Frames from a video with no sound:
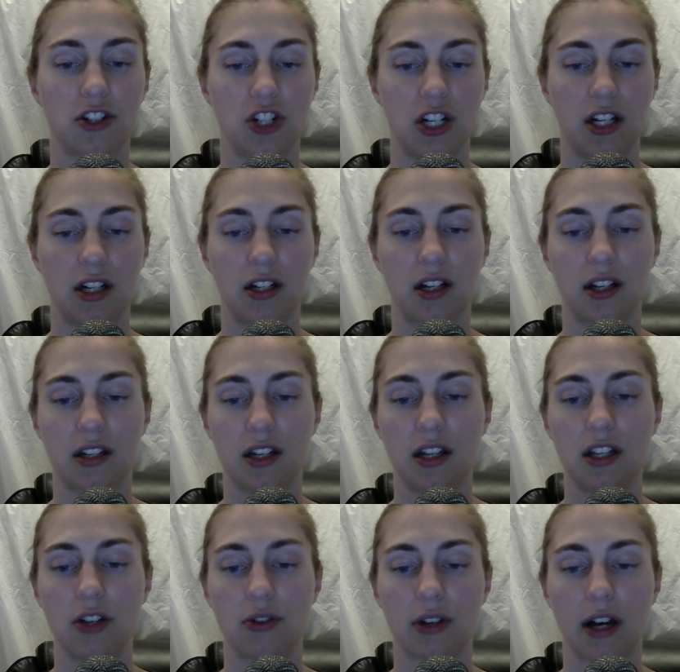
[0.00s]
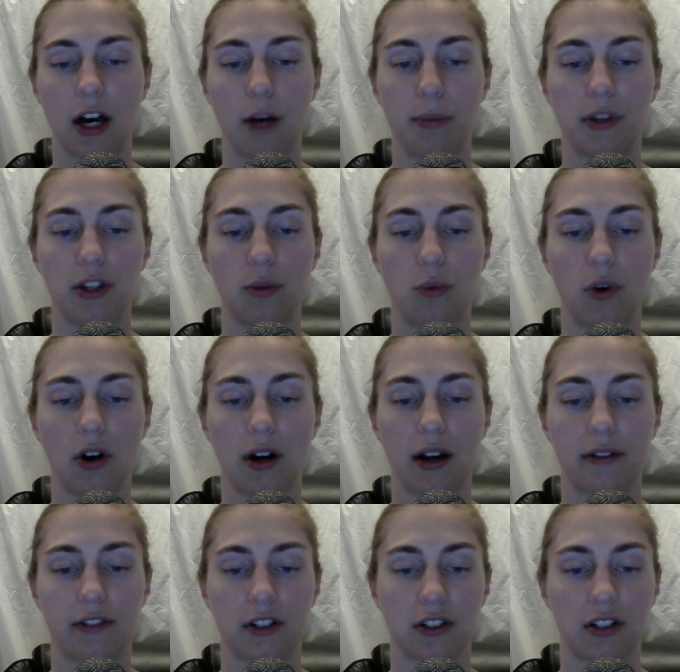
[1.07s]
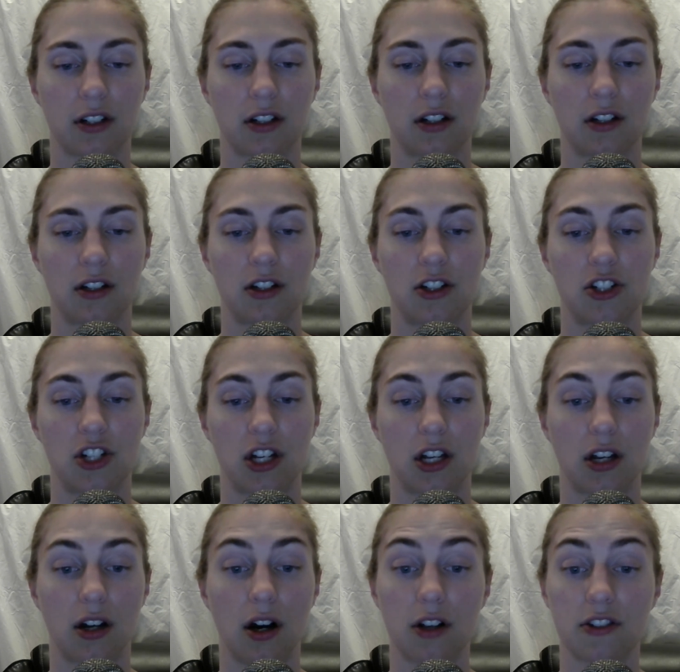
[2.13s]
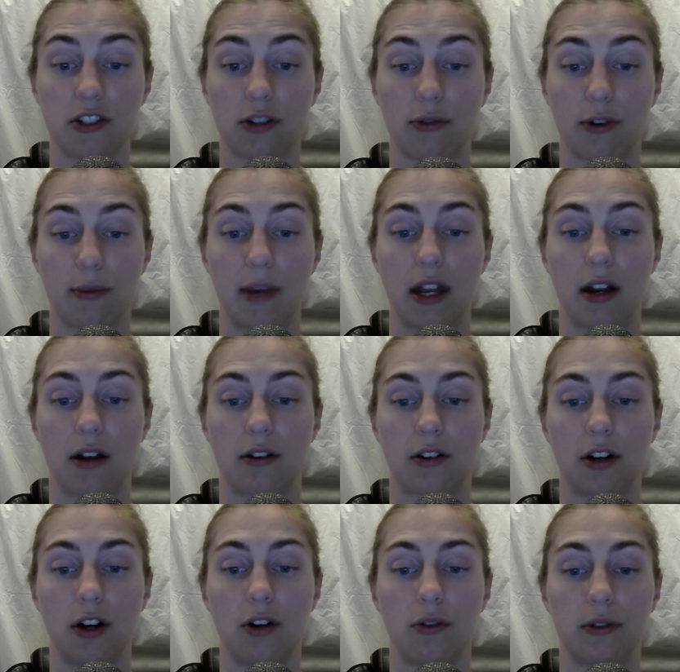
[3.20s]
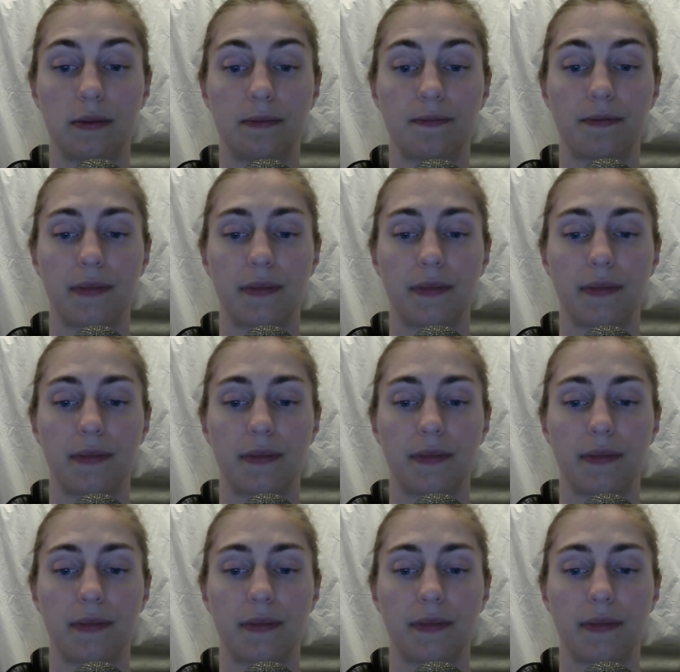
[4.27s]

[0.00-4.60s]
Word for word: could continue to help in the war effort. She could also remain on her own.